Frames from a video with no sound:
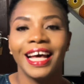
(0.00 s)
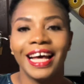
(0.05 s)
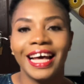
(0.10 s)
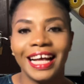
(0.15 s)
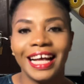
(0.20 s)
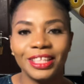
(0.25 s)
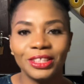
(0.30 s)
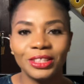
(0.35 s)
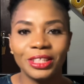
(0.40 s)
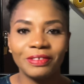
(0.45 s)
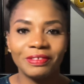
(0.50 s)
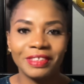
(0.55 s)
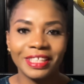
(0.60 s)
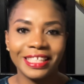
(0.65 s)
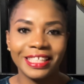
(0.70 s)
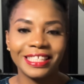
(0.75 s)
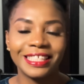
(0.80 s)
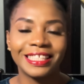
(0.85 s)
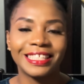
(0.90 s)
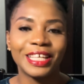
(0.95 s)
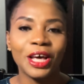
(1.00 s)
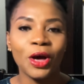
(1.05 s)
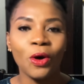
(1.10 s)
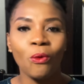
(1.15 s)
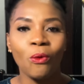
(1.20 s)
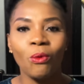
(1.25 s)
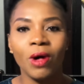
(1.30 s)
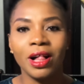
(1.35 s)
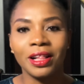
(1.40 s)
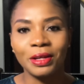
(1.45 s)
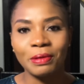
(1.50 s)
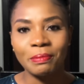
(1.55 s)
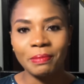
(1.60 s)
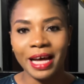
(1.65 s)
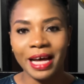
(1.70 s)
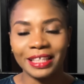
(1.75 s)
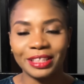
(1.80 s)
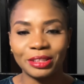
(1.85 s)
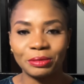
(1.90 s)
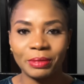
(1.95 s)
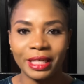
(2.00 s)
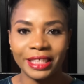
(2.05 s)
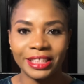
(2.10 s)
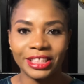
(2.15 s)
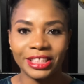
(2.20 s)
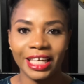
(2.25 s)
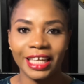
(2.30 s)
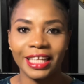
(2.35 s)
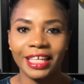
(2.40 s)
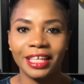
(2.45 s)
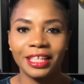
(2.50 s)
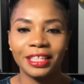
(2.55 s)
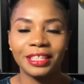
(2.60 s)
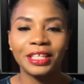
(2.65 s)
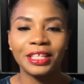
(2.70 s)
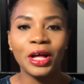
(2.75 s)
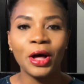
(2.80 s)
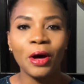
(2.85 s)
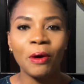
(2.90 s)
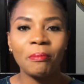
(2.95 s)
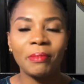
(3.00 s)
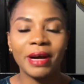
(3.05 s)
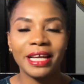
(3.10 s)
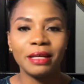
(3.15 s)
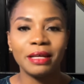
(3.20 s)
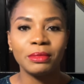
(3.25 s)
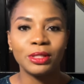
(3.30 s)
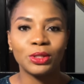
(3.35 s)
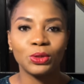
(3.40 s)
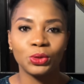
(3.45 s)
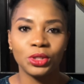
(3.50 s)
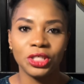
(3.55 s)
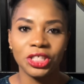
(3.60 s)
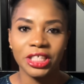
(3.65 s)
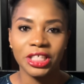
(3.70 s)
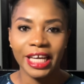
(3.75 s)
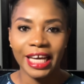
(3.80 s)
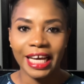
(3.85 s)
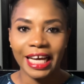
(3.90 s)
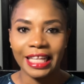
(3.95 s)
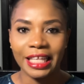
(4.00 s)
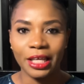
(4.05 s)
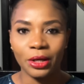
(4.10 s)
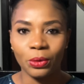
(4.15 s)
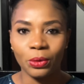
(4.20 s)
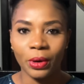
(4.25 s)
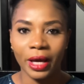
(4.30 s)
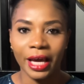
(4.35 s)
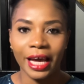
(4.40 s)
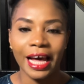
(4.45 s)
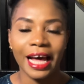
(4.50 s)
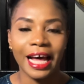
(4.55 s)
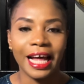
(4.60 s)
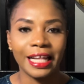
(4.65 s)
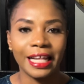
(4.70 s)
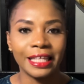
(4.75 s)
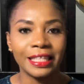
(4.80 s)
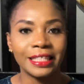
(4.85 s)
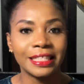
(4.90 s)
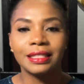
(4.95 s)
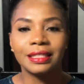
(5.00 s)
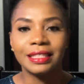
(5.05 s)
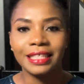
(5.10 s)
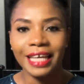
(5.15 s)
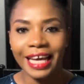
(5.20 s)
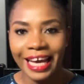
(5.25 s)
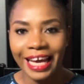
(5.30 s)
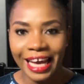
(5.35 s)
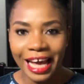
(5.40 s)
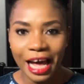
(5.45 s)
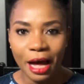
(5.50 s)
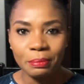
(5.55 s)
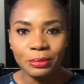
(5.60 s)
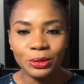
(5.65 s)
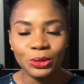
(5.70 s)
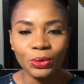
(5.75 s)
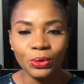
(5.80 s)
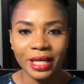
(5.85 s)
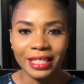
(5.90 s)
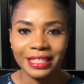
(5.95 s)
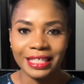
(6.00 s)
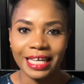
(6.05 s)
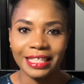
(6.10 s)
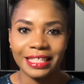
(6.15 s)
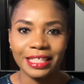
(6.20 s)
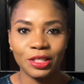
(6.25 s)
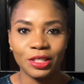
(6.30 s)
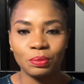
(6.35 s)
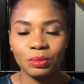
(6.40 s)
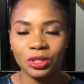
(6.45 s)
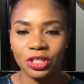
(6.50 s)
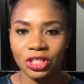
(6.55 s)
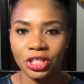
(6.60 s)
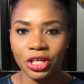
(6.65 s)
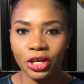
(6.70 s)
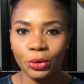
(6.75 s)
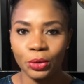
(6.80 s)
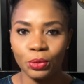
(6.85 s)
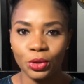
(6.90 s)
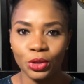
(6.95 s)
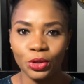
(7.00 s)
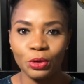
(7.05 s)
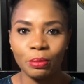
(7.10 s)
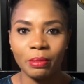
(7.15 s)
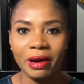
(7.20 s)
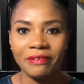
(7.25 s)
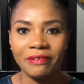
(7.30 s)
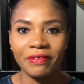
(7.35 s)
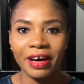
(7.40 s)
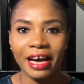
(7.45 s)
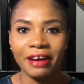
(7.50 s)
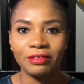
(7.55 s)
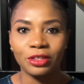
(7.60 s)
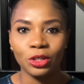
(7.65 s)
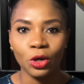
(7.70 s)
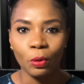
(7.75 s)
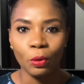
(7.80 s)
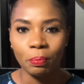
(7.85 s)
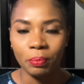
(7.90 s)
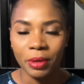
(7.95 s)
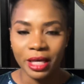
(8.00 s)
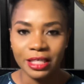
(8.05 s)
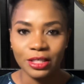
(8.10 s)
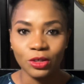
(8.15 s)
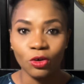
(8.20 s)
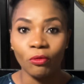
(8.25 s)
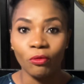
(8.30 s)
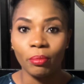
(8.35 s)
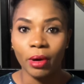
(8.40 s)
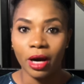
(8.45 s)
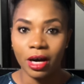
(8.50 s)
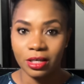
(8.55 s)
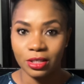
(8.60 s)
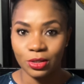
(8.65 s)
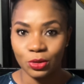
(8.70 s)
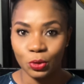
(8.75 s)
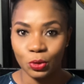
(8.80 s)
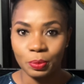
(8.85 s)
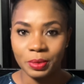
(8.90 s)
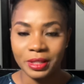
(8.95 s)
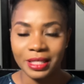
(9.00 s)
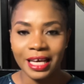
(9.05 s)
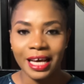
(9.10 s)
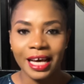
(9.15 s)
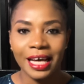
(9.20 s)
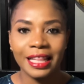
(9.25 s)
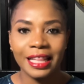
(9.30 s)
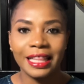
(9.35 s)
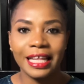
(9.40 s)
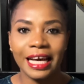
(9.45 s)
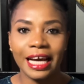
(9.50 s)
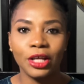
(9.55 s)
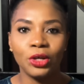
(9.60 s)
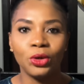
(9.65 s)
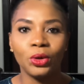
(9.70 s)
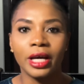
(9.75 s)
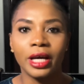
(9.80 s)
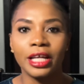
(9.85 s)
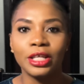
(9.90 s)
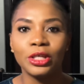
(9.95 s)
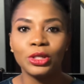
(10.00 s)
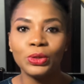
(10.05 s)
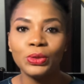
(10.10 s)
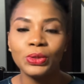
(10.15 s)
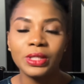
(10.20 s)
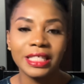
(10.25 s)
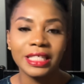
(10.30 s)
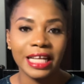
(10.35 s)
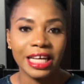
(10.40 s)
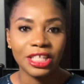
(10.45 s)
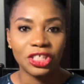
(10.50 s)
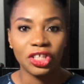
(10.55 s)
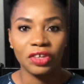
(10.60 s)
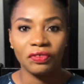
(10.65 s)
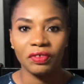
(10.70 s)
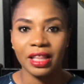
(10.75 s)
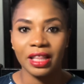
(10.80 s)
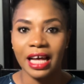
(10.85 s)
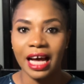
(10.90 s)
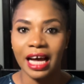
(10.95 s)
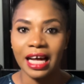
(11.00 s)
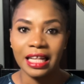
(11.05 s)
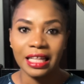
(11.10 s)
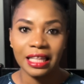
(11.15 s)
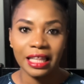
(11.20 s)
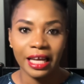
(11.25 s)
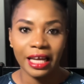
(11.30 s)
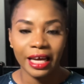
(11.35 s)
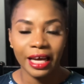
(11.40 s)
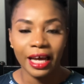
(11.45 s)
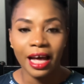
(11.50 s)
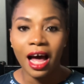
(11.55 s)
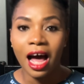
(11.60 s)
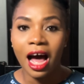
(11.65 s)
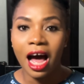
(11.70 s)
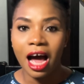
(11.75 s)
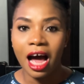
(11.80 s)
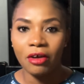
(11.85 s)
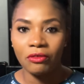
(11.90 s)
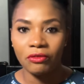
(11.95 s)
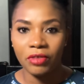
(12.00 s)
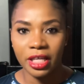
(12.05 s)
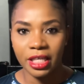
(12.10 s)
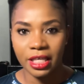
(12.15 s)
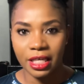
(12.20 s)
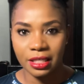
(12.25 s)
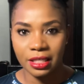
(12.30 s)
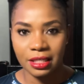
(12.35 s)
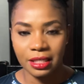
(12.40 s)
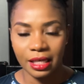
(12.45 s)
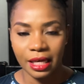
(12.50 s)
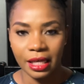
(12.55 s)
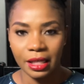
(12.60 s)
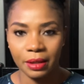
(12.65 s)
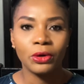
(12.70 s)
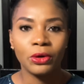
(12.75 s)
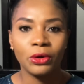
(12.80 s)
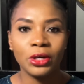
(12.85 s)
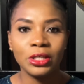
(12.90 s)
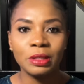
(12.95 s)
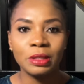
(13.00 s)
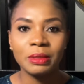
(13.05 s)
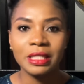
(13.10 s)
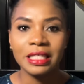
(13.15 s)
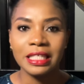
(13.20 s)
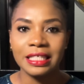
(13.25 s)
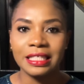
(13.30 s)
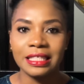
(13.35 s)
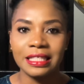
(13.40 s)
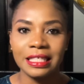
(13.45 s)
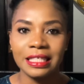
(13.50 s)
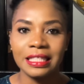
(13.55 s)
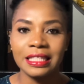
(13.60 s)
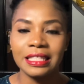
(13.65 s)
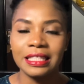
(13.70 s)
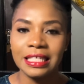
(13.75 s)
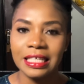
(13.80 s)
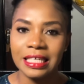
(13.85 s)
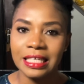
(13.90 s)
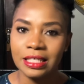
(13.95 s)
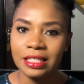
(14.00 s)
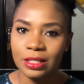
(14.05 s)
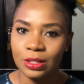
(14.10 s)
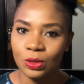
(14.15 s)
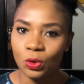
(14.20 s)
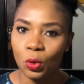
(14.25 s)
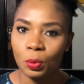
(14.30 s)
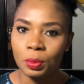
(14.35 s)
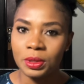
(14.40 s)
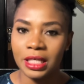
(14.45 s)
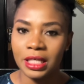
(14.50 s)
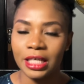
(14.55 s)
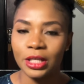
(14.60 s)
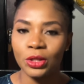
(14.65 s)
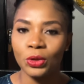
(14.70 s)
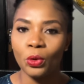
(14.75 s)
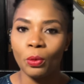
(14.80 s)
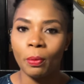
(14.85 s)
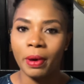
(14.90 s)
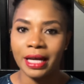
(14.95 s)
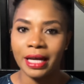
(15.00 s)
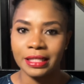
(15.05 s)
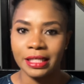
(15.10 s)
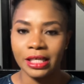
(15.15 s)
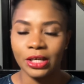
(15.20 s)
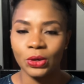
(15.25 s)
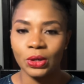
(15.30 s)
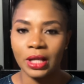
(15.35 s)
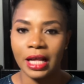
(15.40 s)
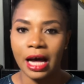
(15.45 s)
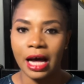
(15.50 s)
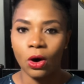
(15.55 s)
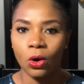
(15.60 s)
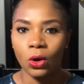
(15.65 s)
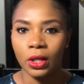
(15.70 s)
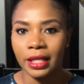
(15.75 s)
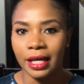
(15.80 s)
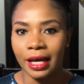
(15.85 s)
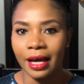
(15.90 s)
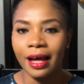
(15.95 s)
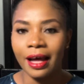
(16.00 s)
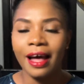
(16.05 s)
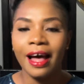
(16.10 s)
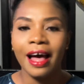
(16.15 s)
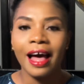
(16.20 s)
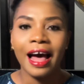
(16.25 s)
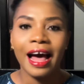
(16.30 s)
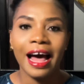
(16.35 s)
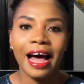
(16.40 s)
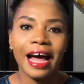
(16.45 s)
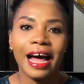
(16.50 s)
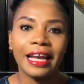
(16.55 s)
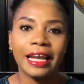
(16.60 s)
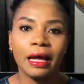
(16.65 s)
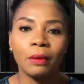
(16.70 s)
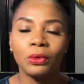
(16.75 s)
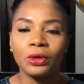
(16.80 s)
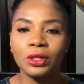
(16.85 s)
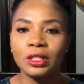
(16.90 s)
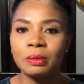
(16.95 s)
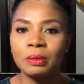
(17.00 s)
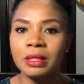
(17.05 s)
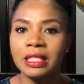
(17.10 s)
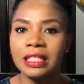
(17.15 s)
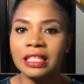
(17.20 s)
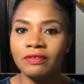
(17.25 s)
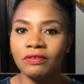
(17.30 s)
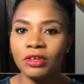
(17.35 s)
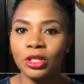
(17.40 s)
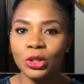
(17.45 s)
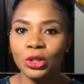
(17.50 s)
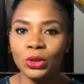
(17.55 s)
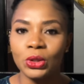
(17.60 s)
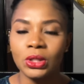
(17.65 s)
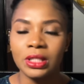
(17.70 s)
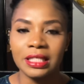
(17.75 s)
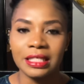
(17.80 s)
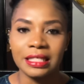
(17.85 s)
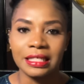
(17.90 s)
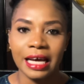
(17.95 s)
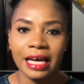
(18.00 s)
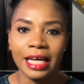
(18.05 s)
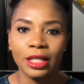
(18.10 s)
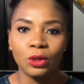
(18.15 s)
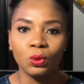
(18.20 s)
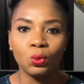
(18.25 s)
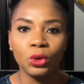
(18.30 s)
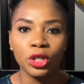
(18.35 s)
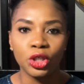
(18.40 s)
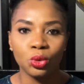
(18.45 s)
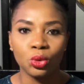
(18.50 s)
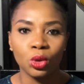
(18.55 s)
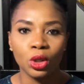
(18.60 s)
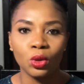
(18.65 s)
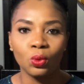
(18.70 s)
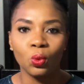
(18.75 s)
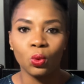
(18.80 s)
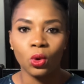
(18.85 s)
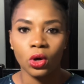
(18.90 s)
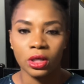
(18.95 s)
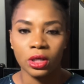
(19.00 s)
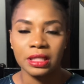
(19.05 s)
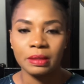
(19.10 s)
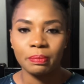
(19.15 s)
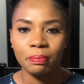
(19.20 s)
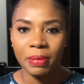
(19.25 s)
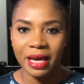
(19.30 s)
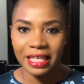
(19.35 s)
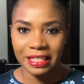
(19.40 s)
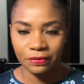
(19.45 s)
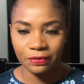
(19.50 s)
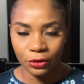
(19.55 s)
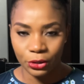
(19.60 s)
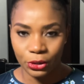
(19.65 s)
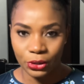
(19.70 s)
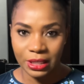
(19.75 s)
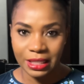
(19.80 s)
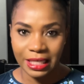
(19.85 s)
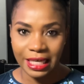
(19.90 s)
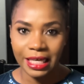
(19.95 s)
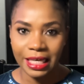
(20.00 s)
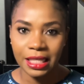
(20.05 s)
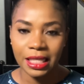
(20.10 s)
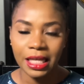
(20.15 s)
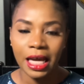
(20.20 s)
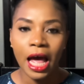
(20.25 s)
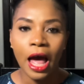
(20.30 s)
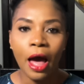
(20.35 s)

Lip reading: Hello, lovelies. Welcome back to my channel. My name is Onyinye Anikwe, and today I'm so excited to be sharing with you my five top picks of bar soaps that you can use in achieving that clear and radiant skin. I'm going to be listing these soaps in no particular order, and I'm going to be leaving you to decide which one works best for your skin